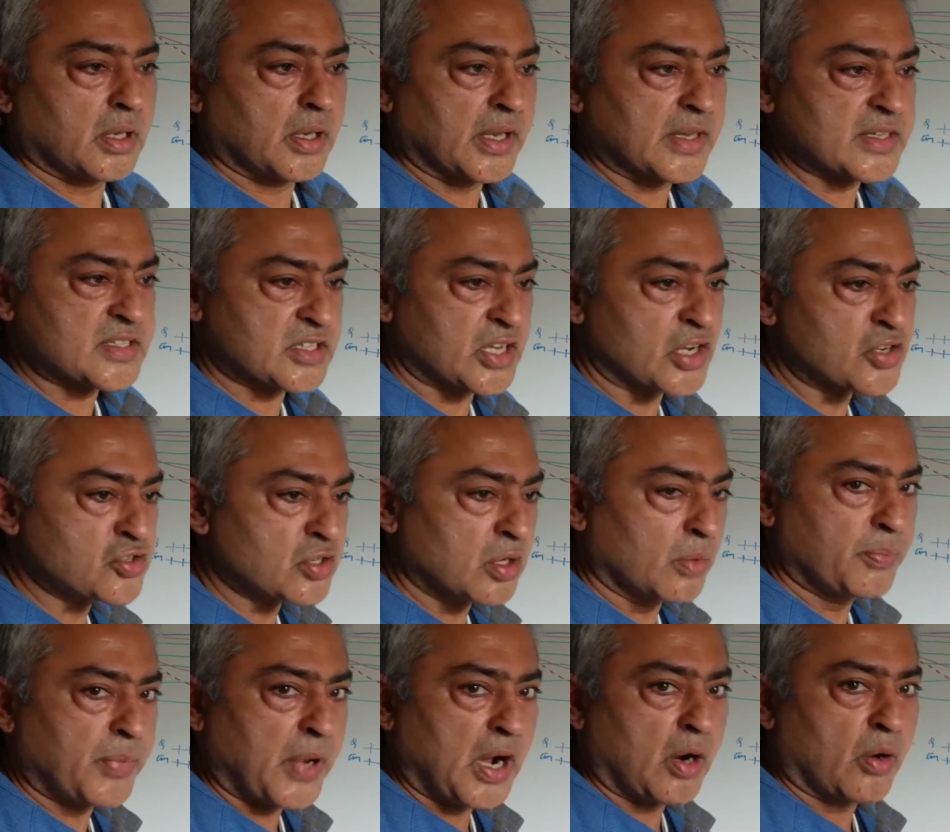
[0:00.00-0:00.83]

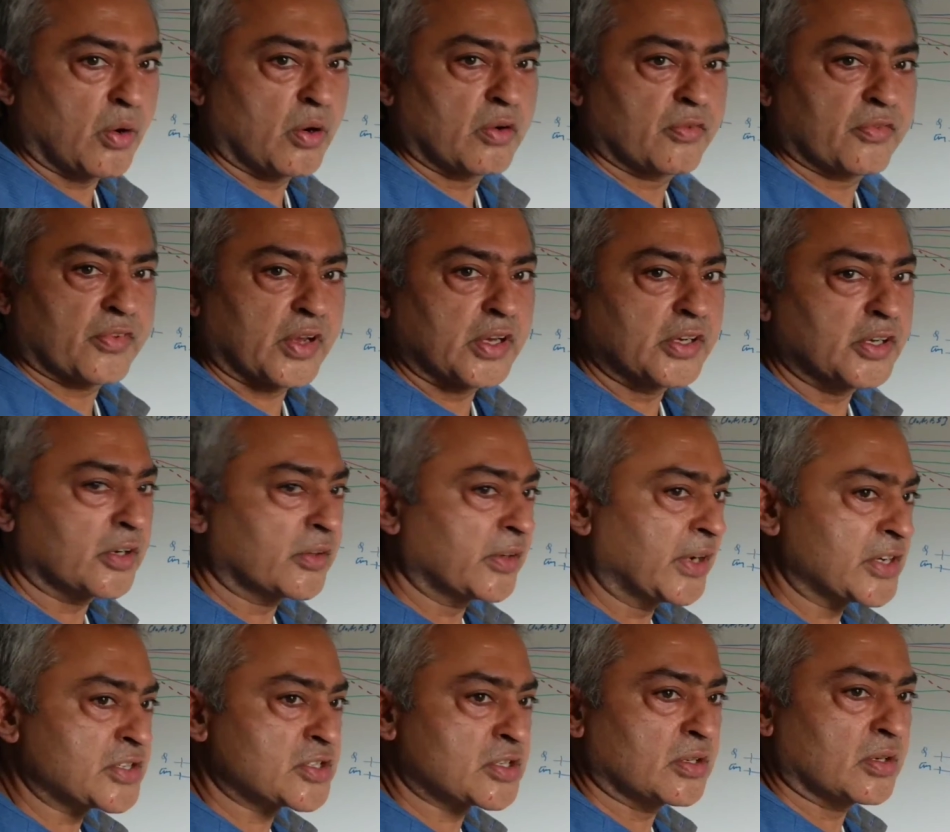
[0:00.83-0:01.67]
essential power of
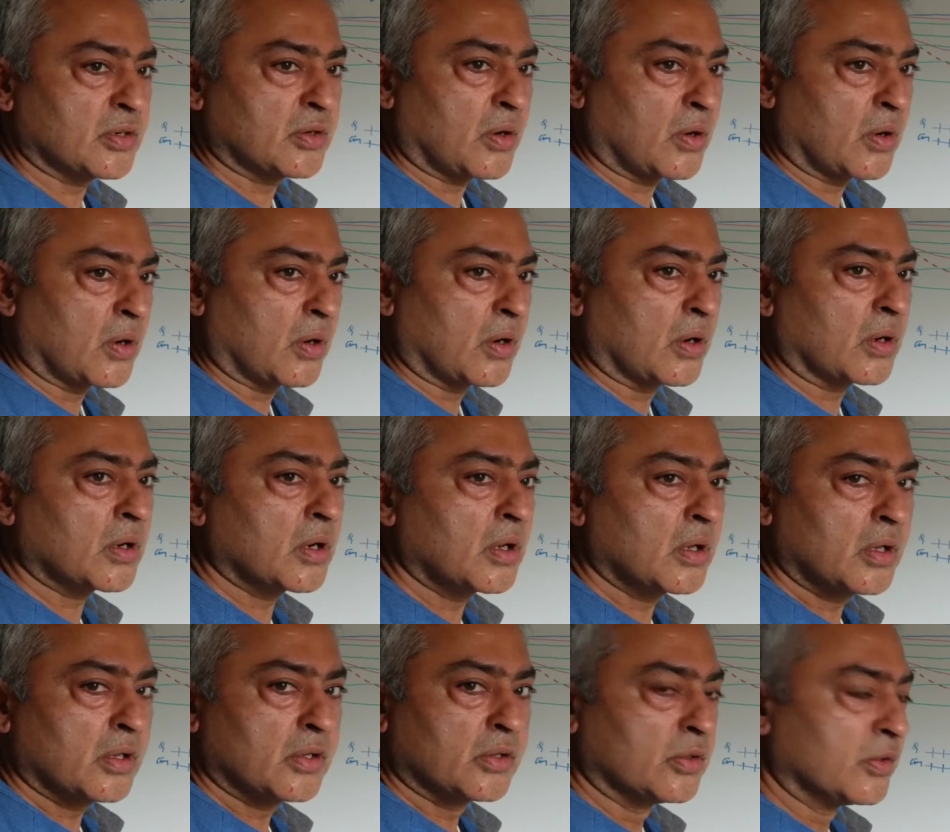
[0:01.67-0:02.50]
integration or
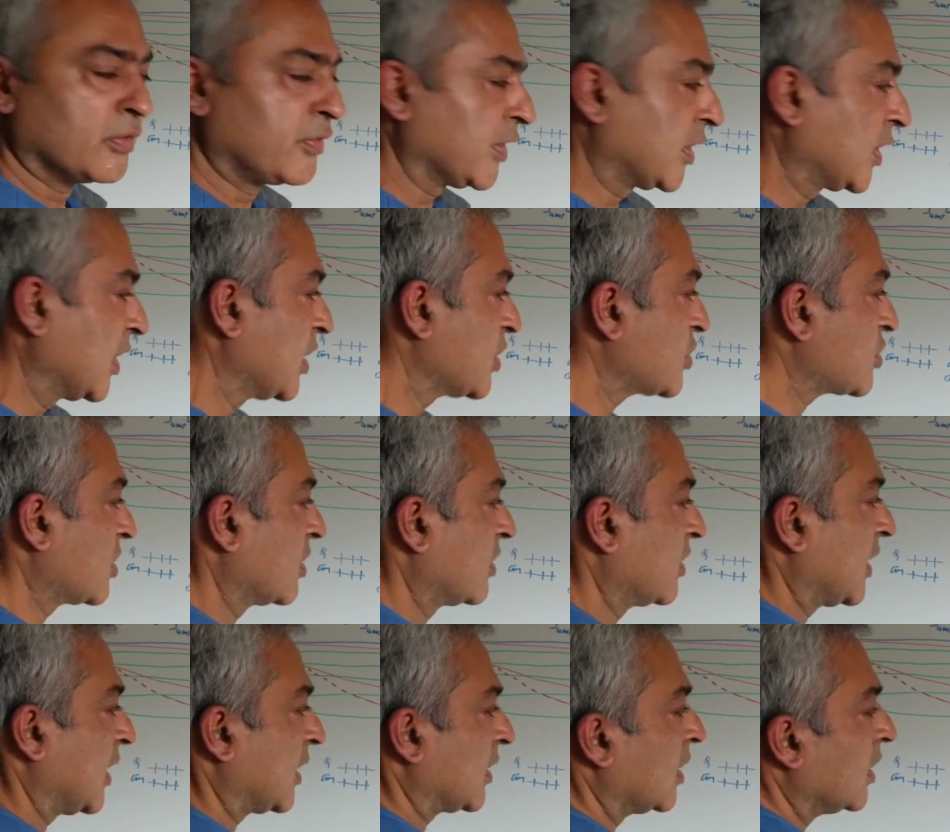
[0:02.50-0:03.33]

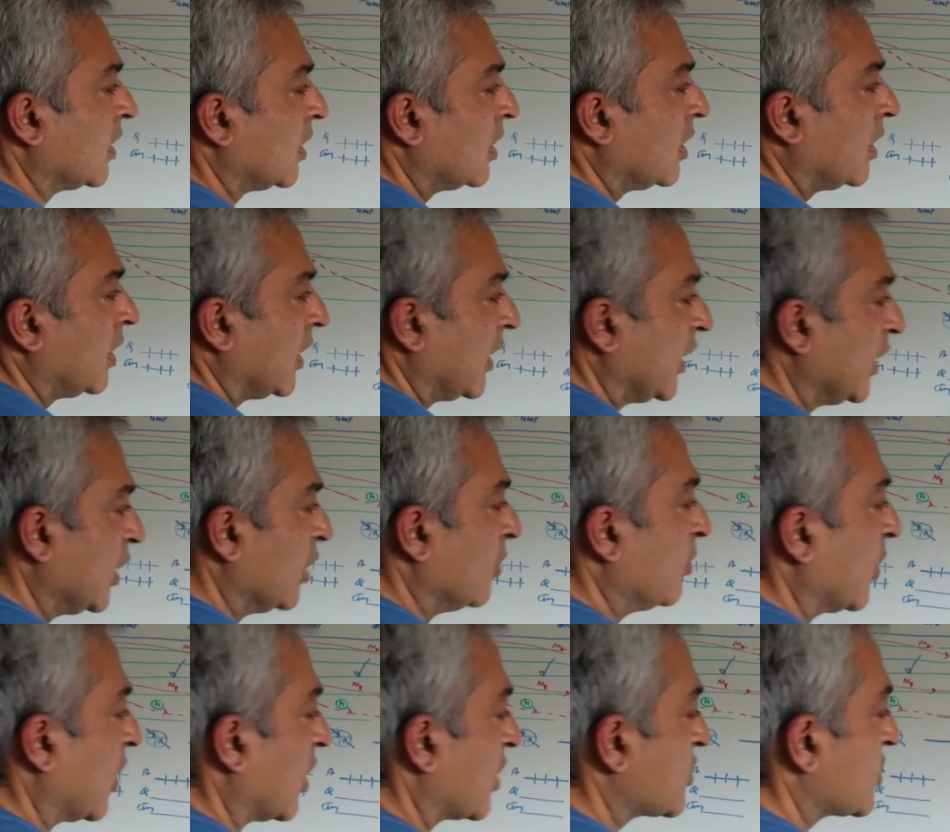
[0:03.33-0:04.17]
unification that in
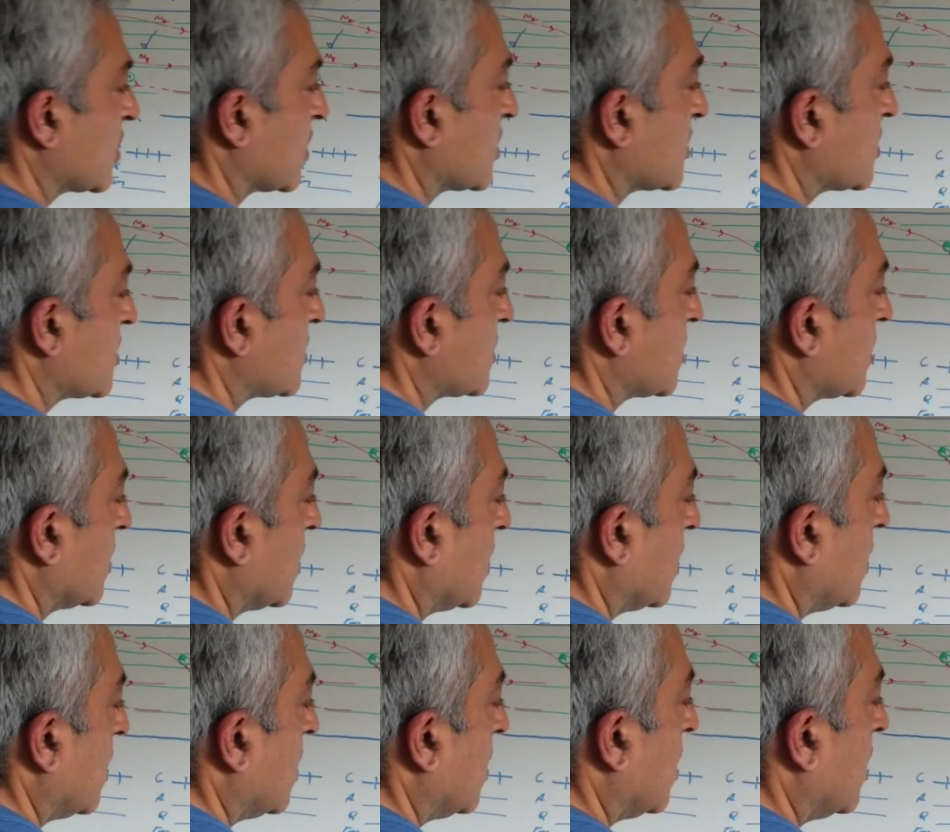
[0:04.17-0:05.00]
emergence
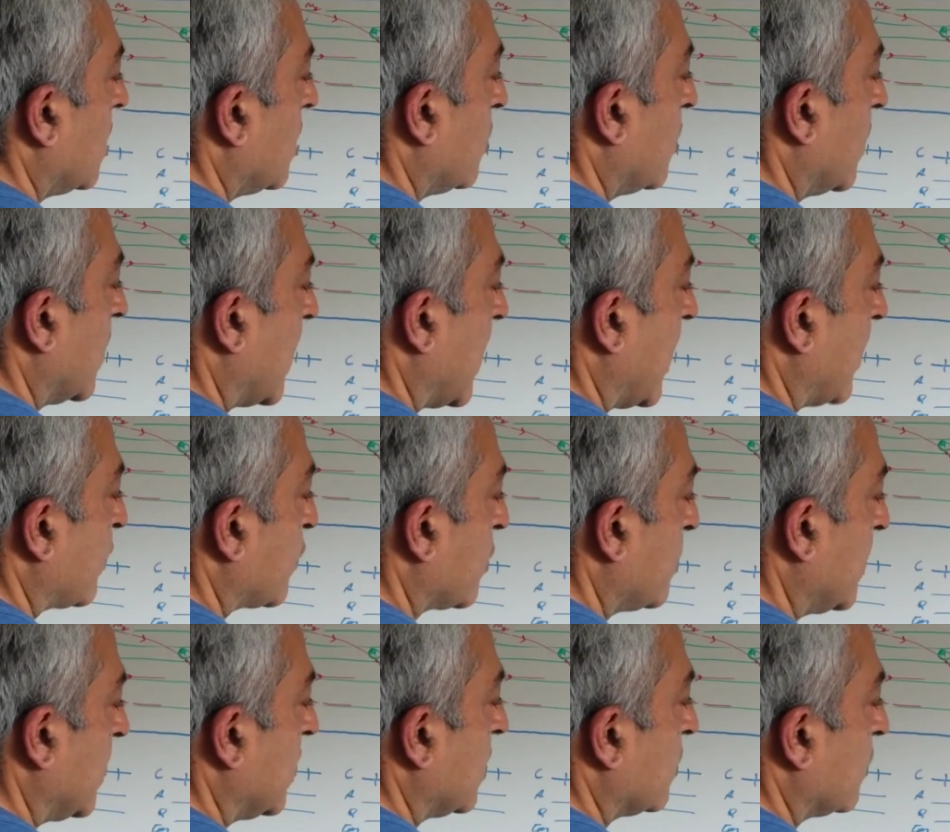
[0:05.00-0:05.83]
will have to
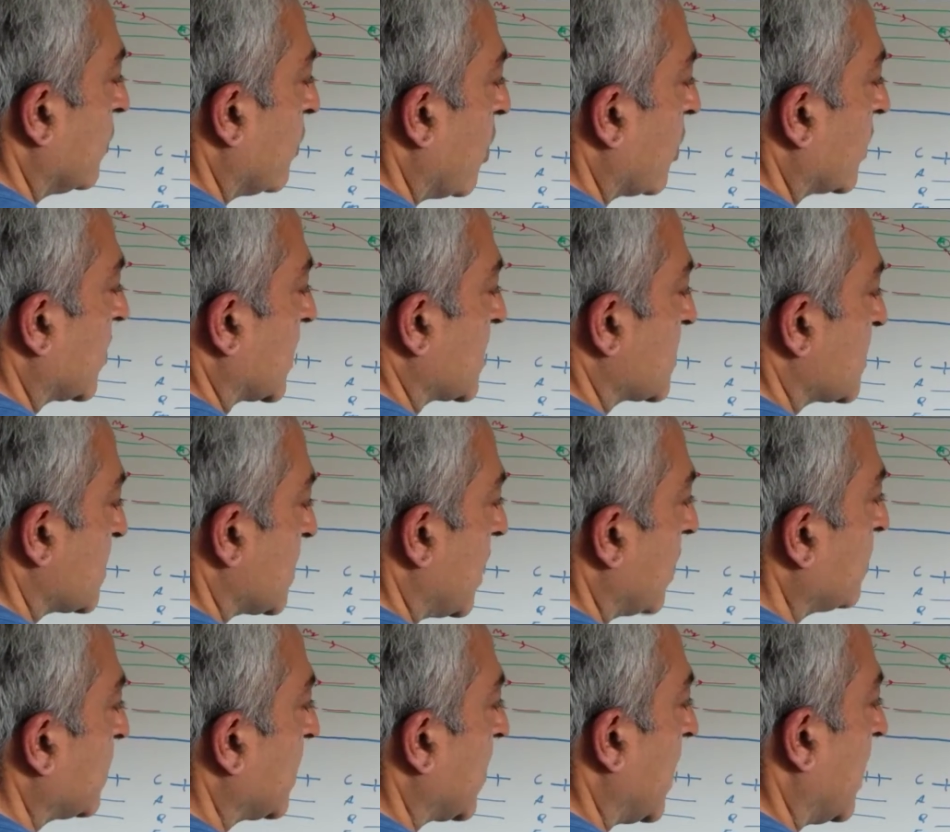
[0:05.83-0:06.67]
be invoked at
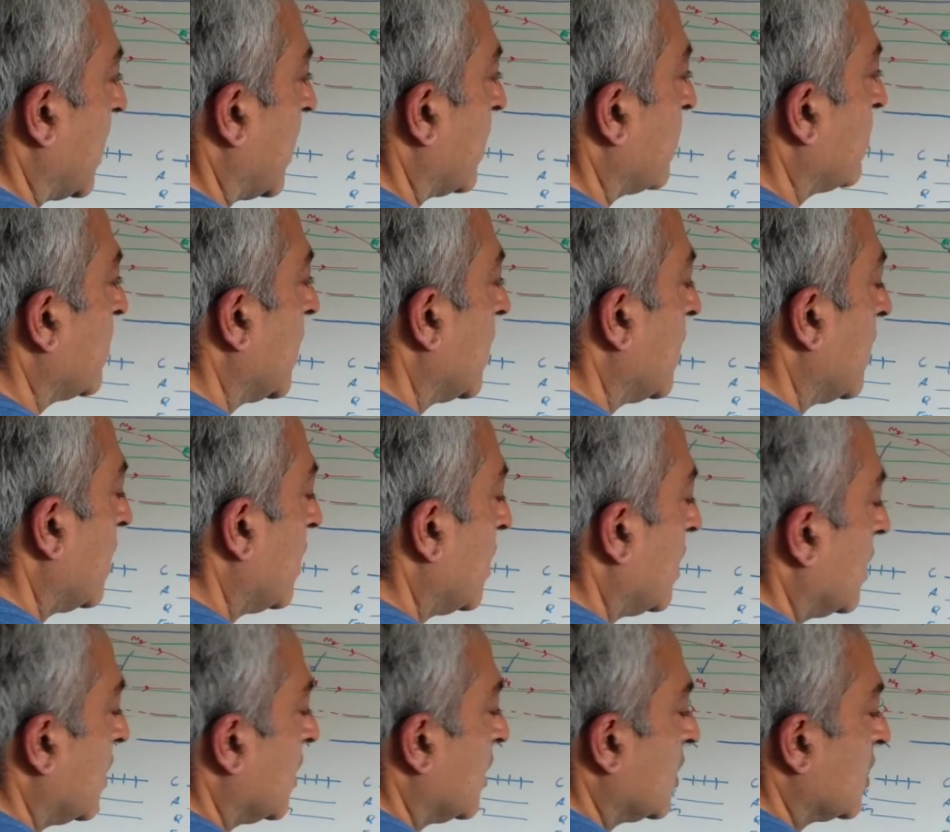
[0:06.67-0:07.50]
some time
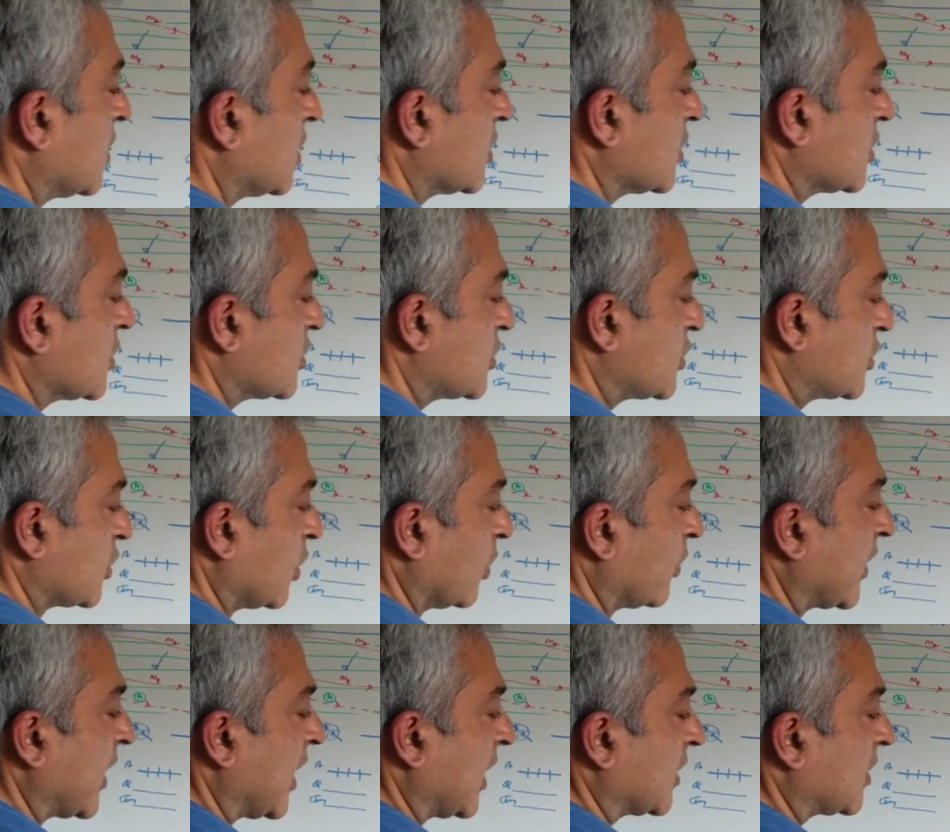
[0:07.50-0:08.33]
so
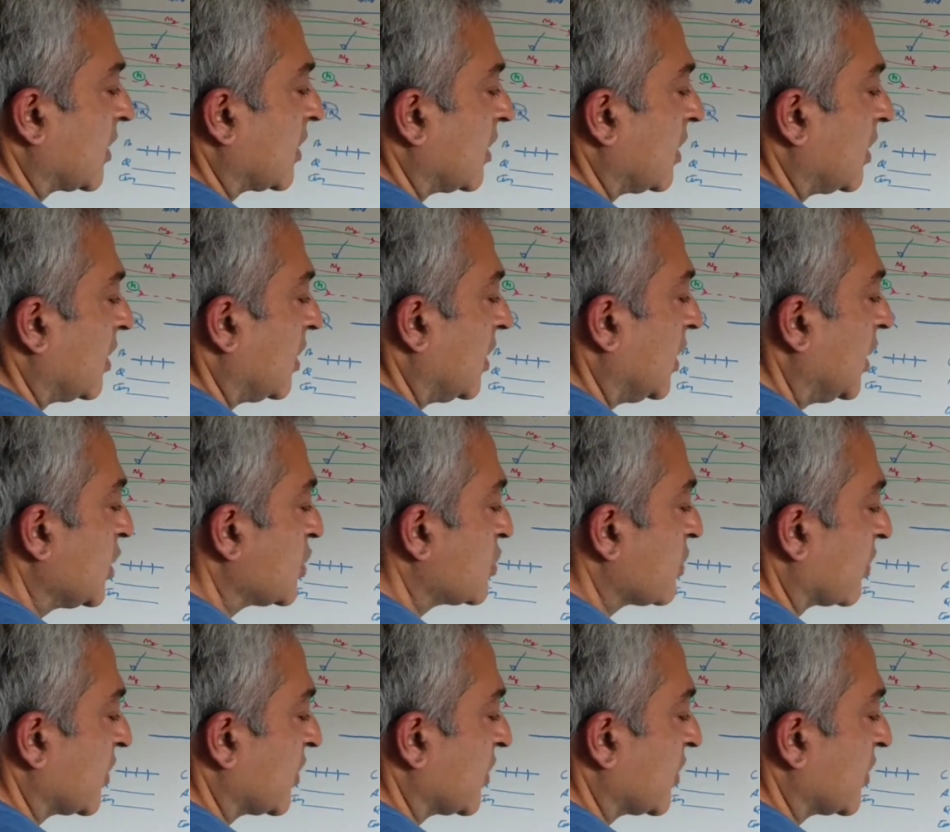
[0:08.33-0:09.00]
that each